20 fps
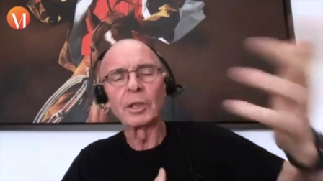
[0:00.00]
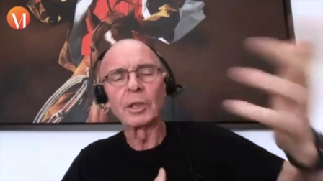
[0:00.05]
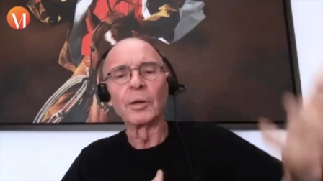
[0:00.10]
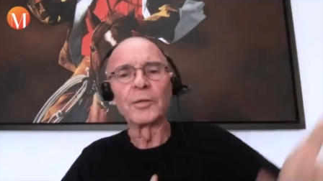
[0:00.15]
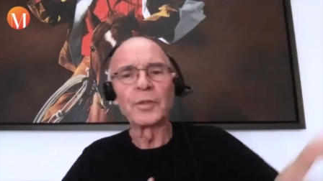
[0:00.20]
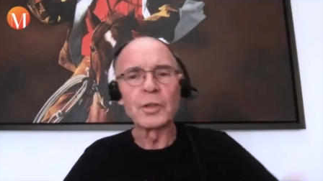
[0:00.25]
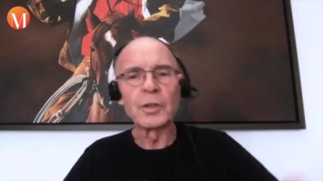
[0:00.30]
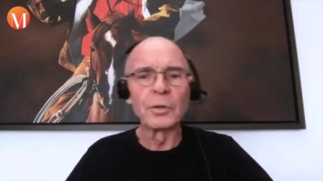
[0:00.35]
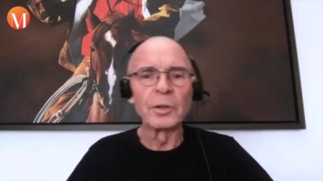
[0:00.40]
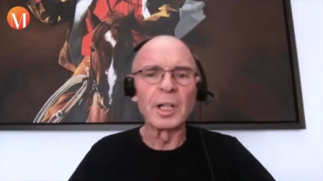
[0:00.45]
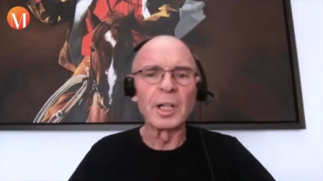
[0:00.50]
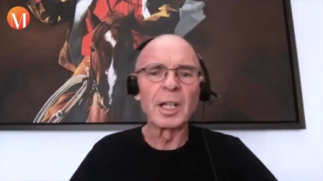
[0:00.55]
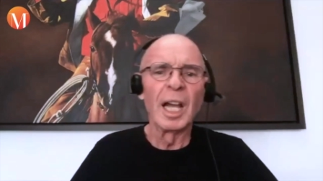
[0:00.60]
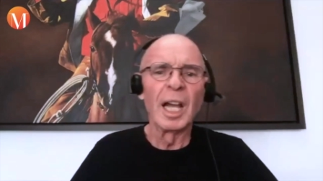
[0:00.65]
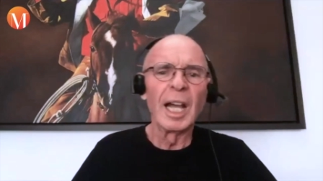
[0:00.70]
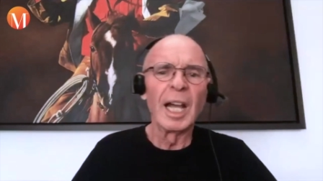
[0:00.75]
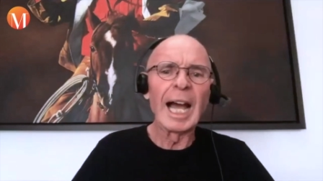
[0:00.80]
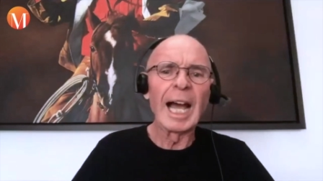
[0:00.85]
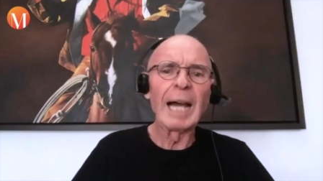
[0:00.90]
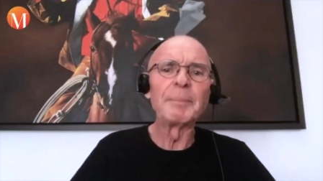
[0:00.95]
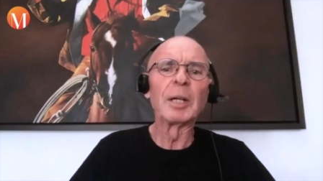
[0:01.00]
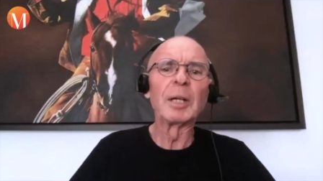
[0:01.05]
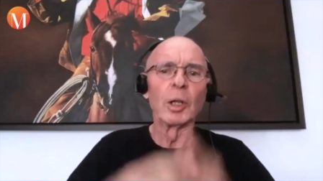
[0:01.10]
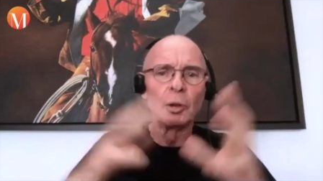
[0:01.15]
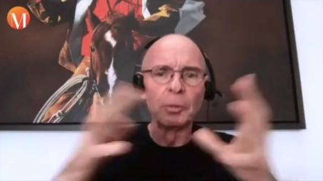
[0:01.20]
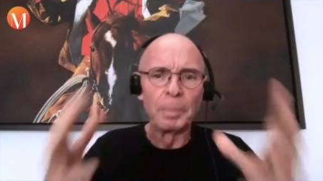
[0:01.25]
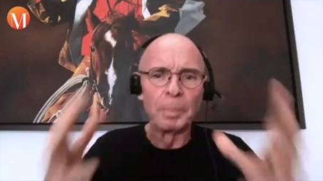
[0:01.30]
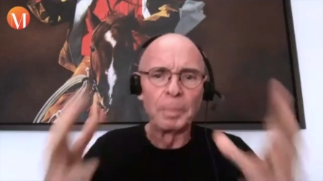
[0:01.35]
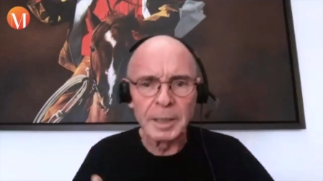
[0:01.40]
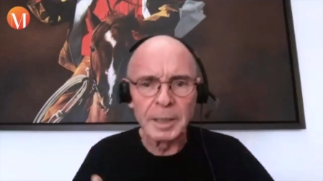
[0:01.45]
of Zurich. I'm a
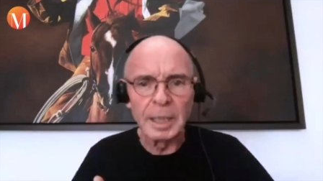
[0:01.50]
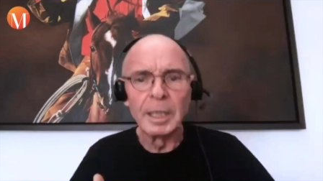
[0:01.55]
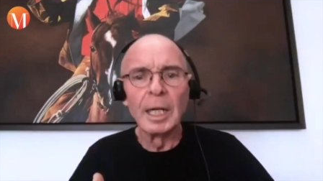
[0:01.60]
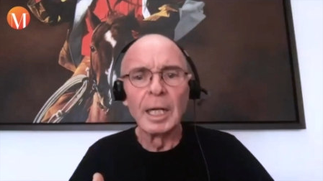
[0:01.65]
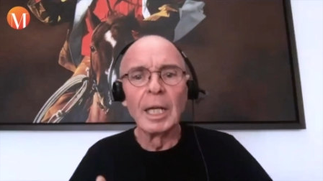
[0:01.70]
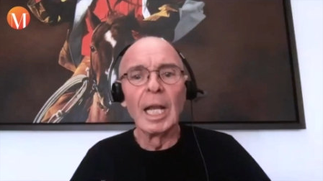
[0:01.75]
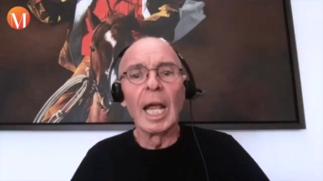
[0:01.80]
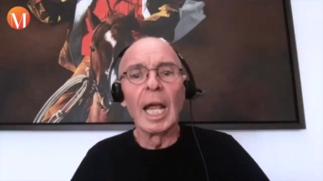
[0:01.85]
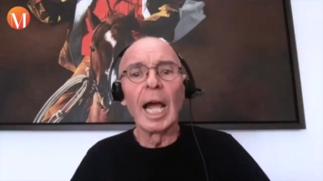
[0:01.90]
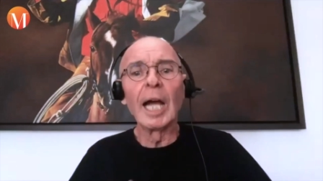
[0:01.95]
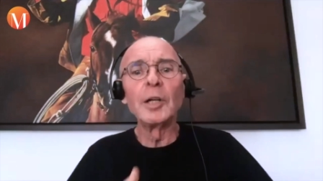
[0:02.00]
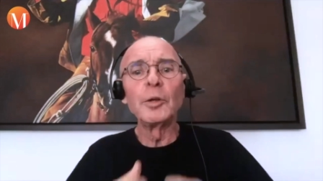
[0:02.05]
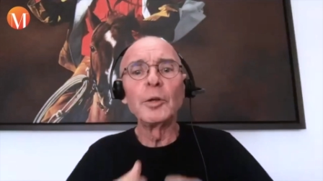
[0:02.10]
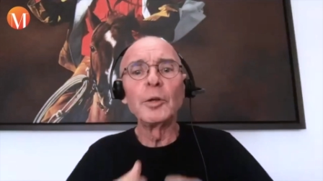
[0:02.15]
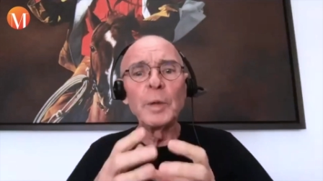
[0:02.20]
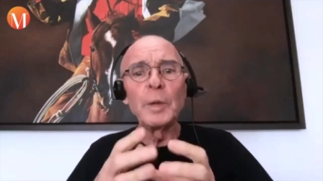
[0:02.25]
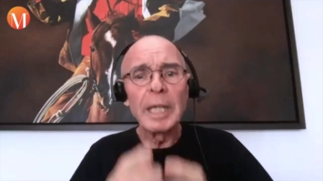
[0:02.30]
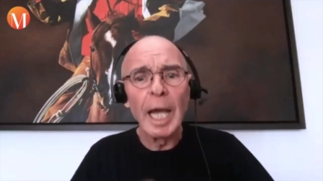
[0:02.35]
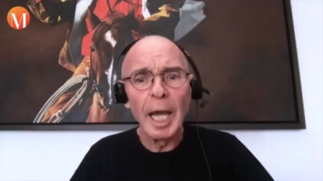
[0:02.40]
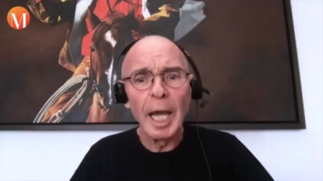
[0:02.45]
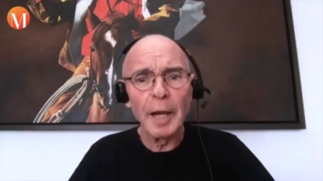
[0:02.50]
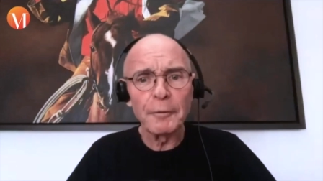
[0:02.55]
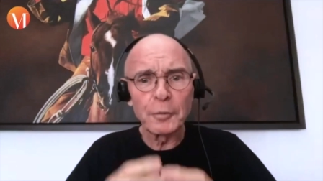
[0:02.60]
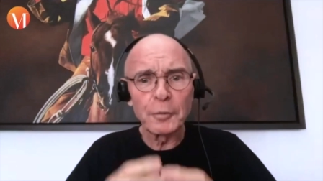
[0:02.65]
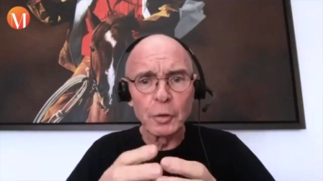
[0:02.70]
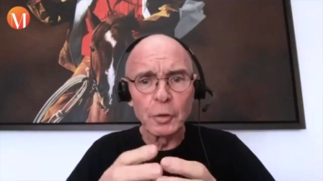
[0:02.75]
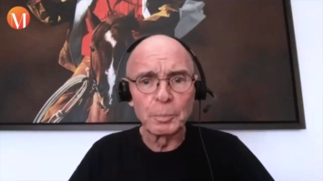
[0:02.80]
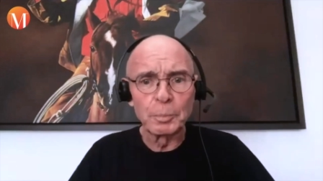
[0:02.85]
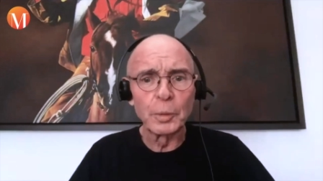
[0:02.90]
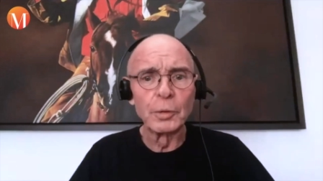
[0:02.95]
nobody. And we have
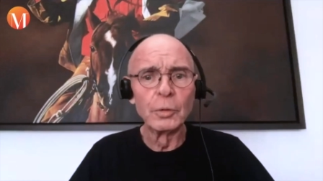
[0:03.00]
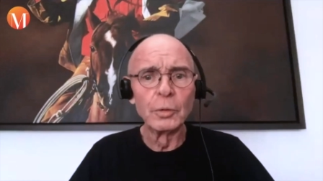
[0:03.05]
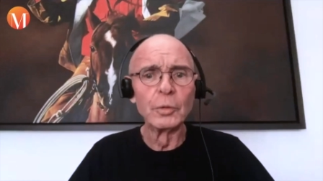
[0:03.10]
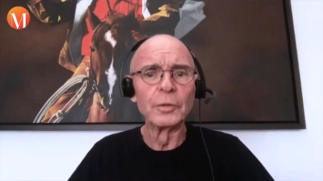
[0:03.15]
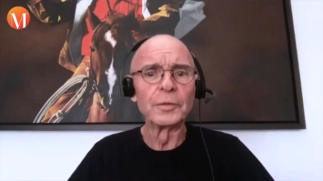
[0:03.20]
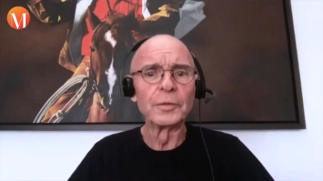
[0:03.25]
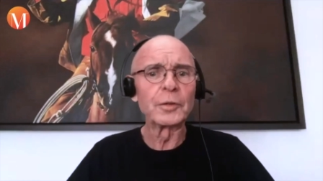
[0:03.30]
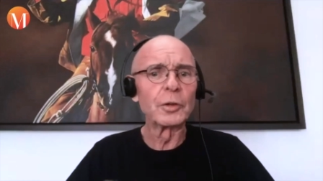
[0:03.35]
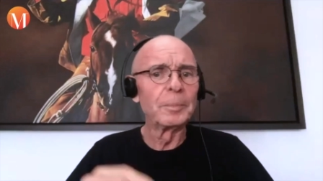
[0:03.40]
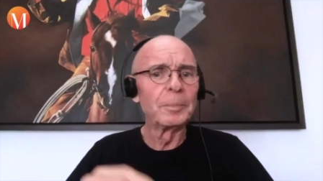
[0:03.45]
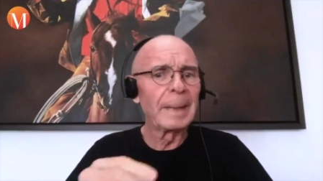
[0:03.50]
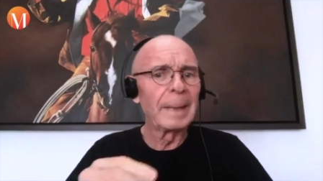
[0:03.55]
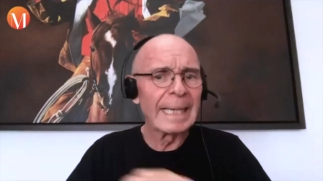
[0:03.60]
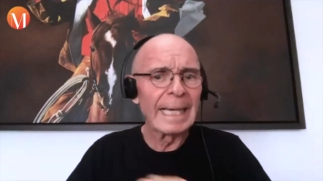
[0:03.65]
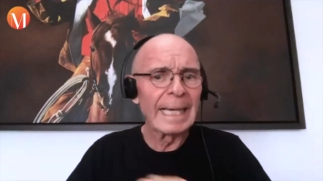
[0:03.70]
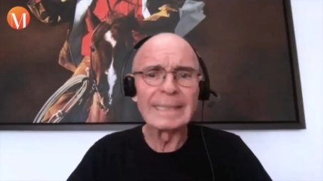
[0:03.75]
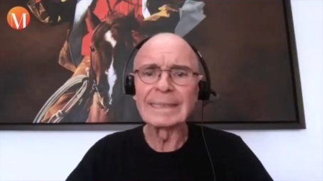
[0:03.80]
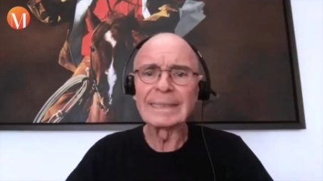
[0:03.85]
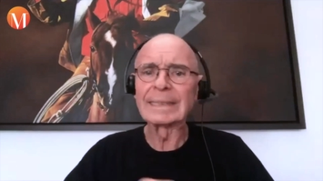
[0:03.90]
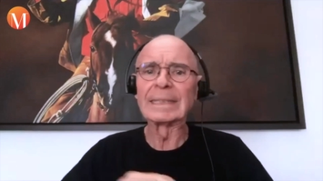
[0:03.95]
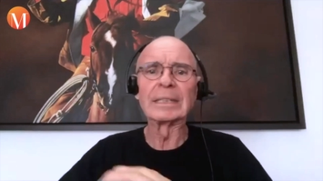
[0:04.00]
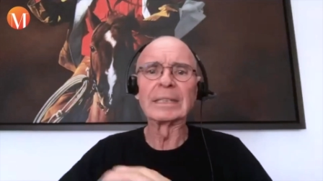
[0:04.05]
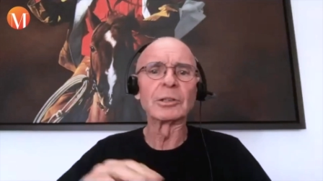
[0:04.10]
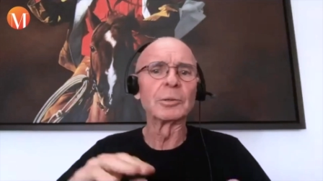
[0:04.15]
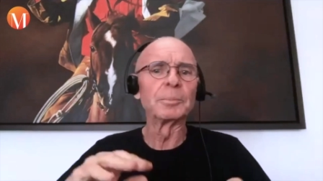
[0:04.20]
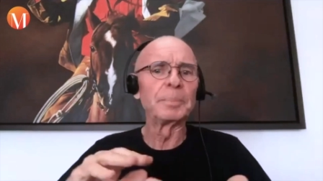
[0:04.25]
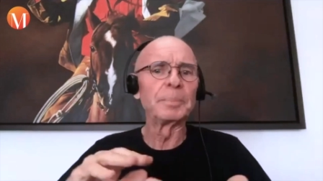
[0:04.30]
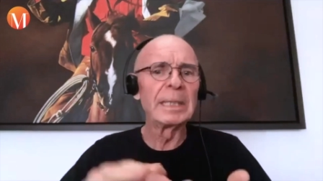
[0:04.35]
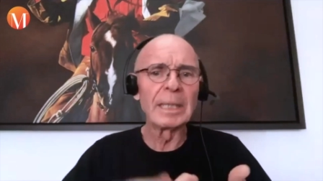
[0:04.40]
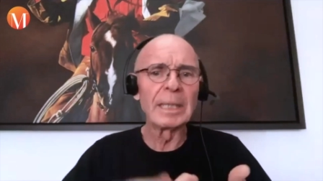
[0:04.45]
to prove to McKinsey, to
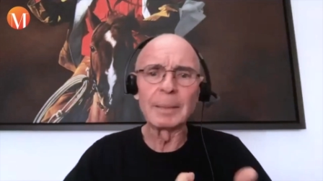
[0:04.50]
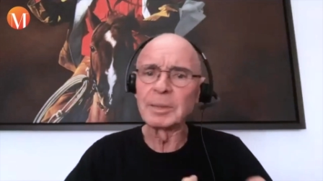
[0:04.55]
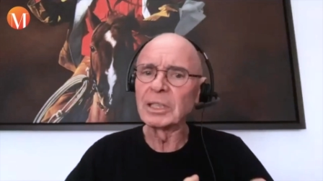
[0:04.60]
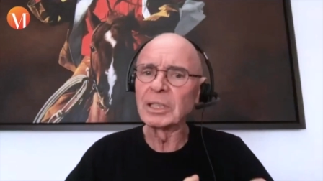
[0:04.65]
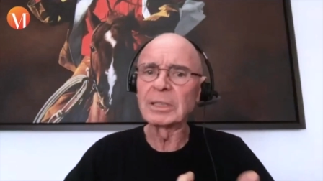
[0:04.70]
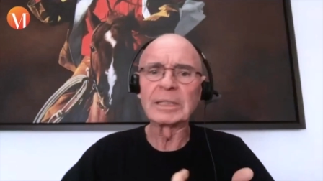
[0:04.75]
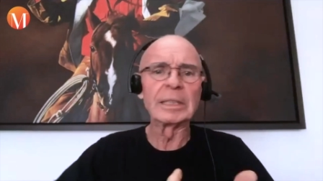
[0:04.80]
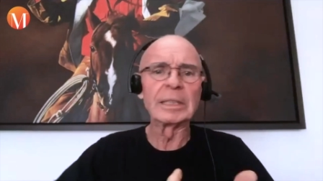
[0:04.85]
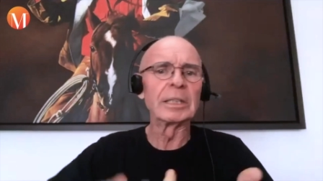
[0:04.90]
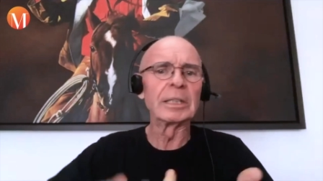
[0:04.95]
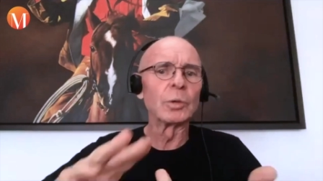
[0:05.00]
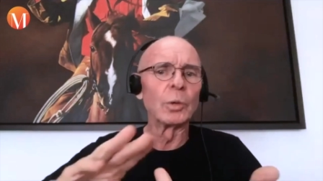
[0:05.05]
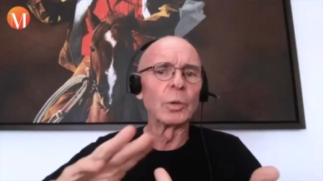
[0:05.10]
PwC, to to